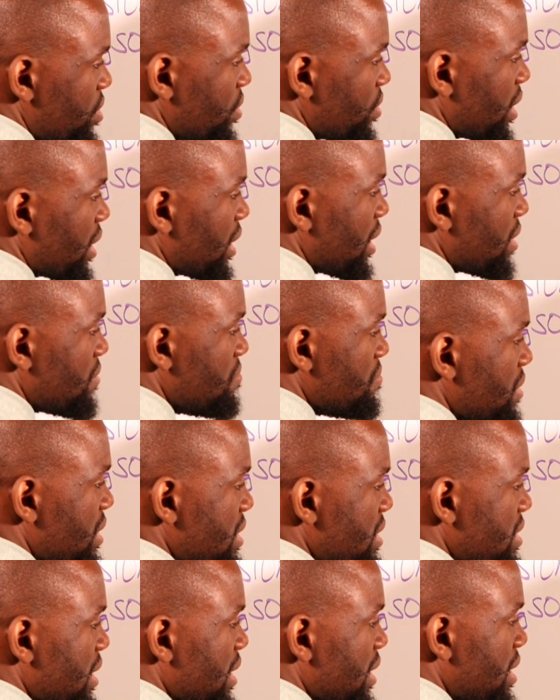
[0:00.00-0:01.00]
you can
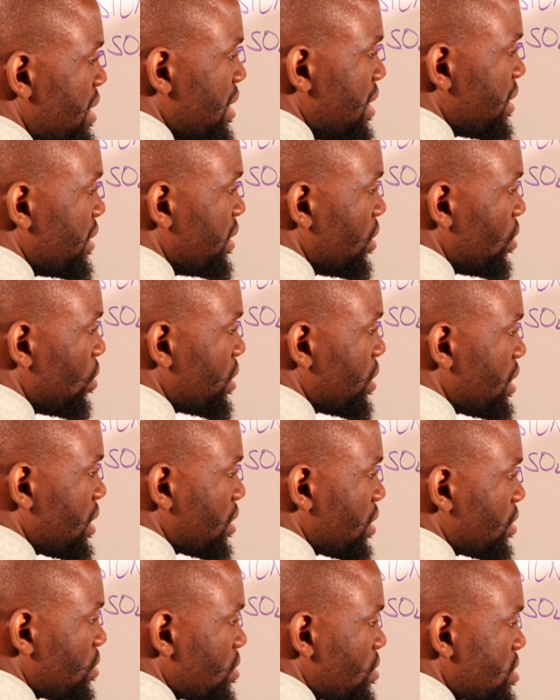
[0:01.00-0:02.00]
administer, the
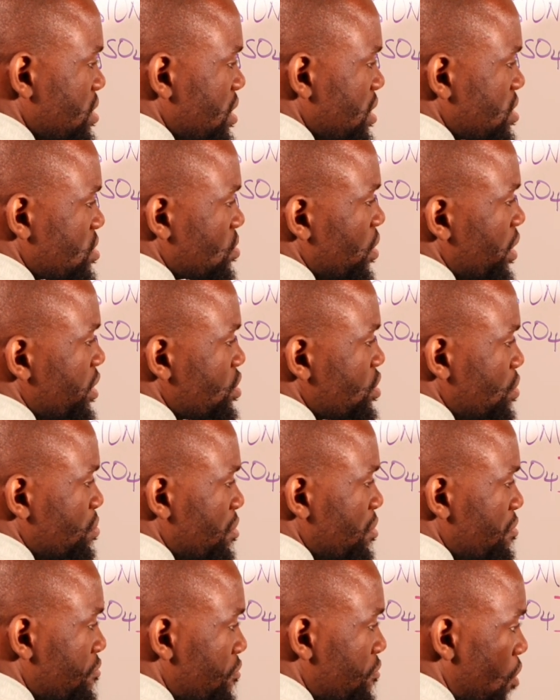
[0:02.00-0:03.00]
loading dose is going to
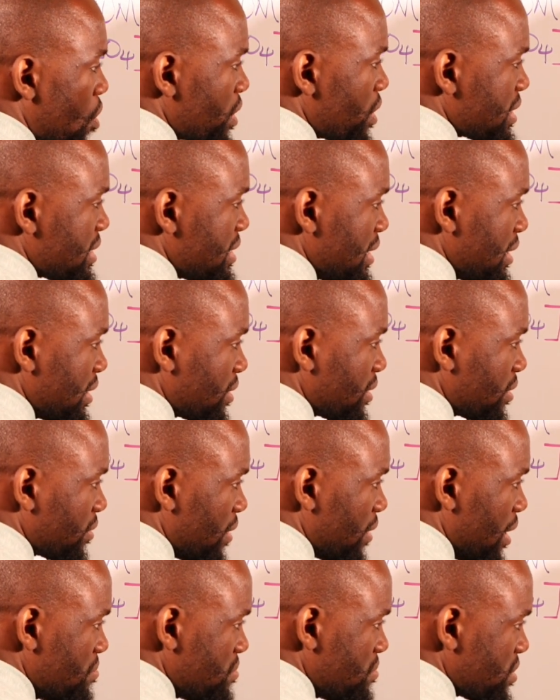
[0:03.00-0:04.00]
be 14
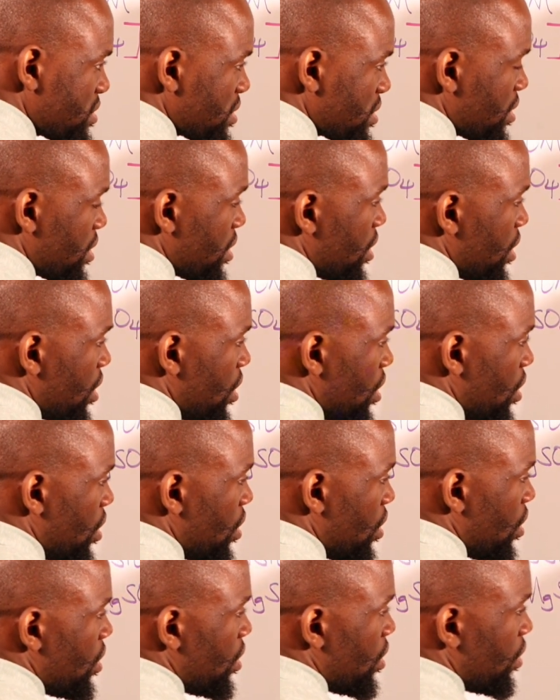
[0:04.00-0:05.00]
grams
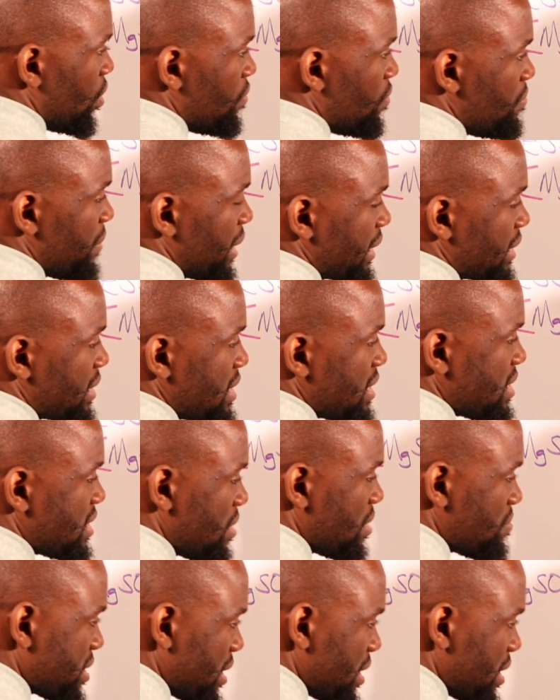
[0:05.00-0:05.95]
of magnesium